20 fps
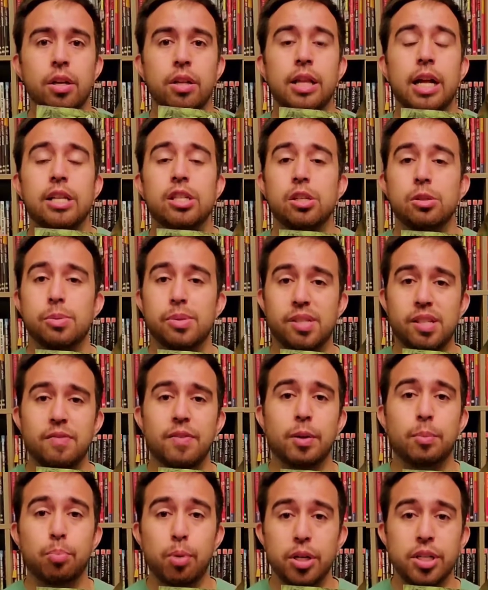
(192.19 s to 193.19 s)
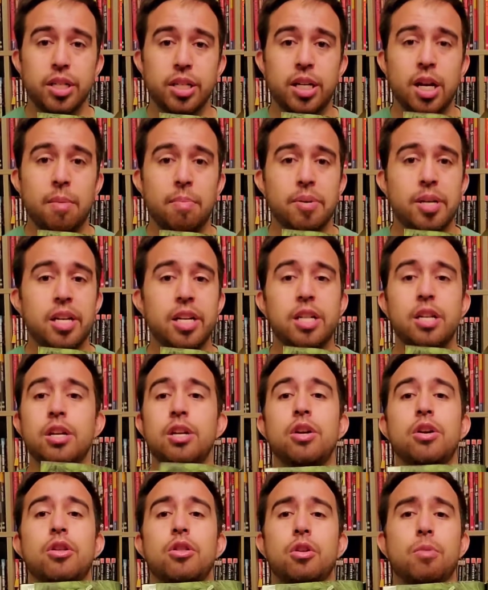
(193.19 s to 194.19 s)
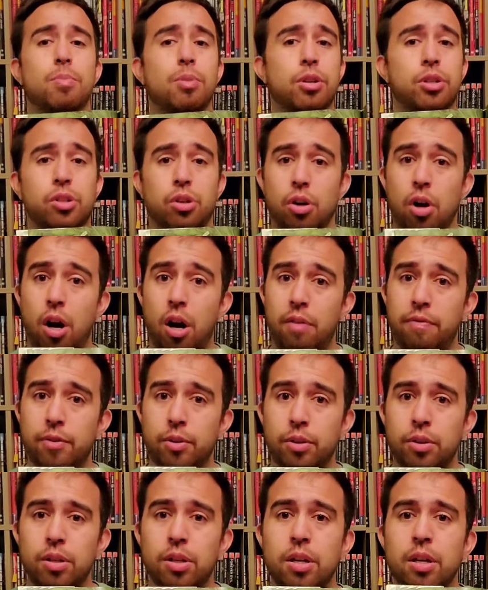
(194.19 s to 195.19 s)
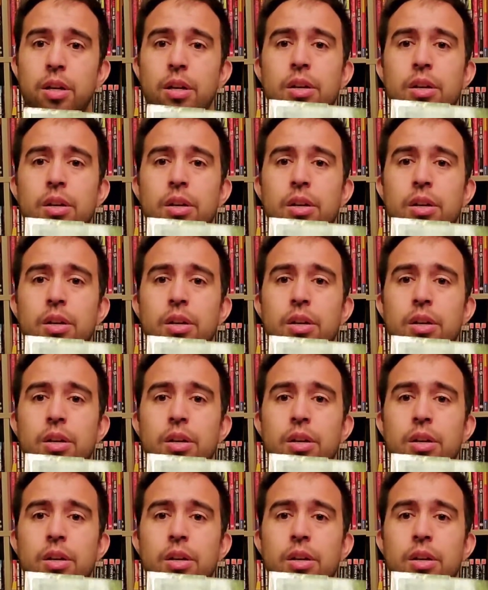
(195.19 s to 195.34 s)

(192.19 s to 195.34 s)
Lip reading: That's a specific printing company. Their books are awful.